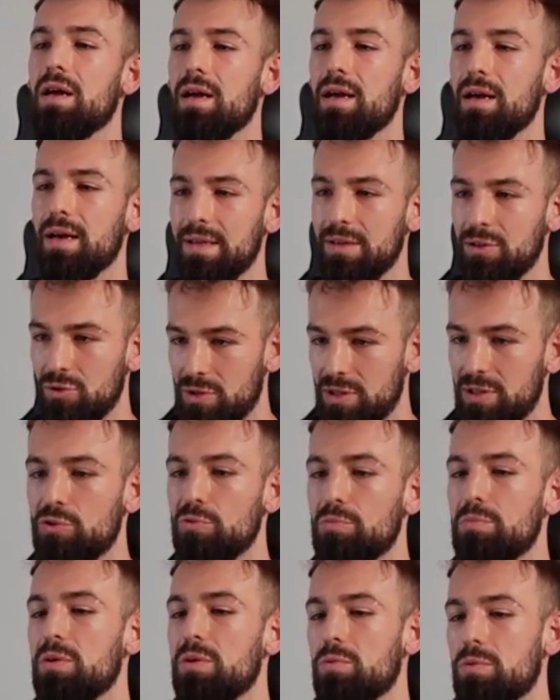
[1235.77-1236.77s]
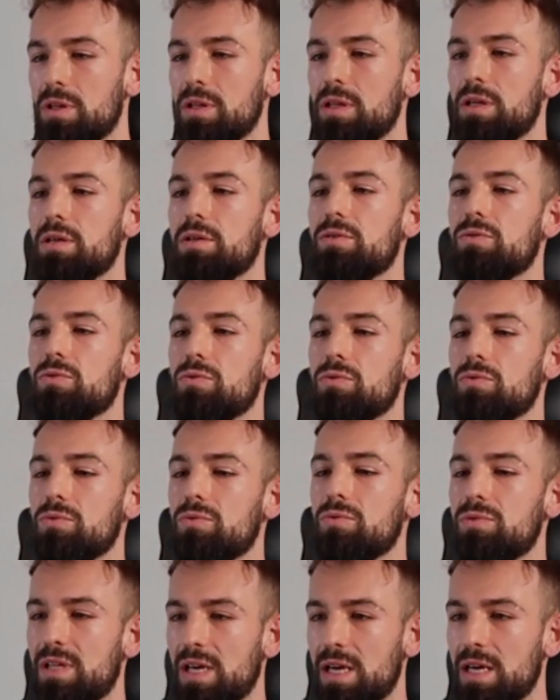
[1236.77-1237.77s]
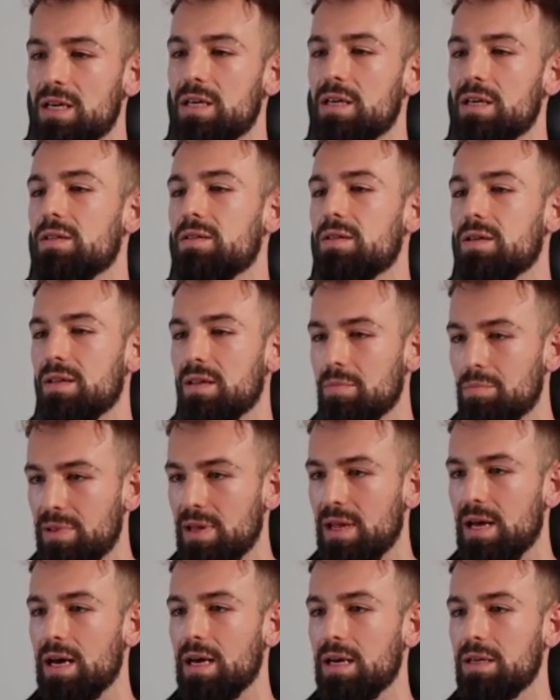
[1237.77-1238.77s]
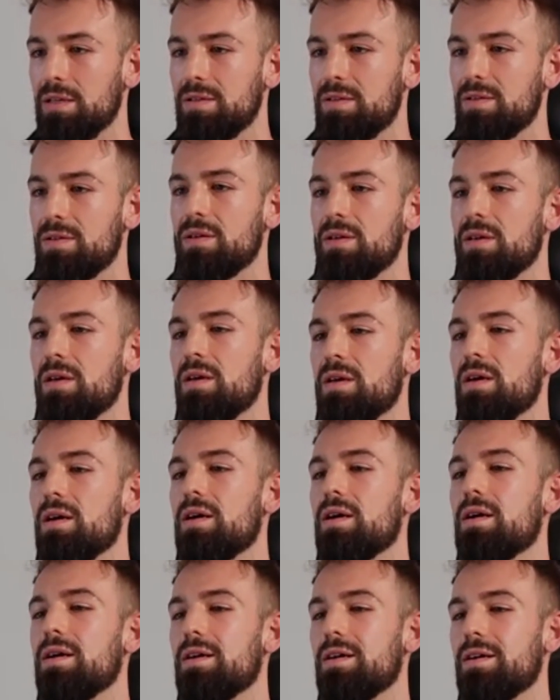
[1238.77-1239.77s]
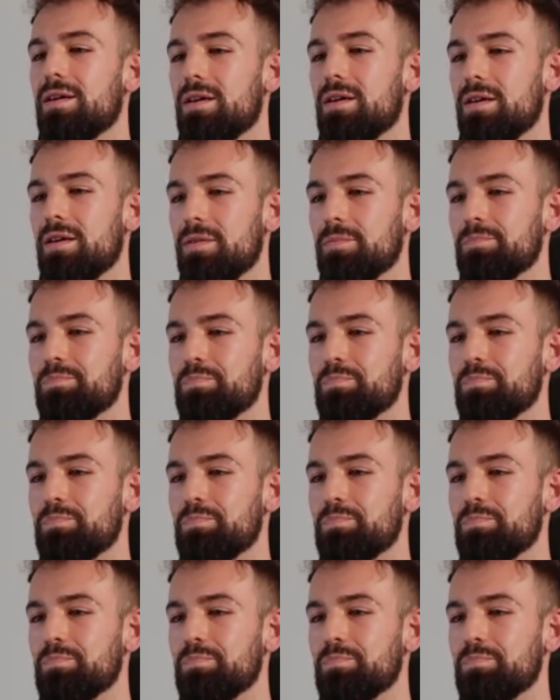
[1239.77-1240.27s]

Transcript: and you need to be willing to take it and apply it. And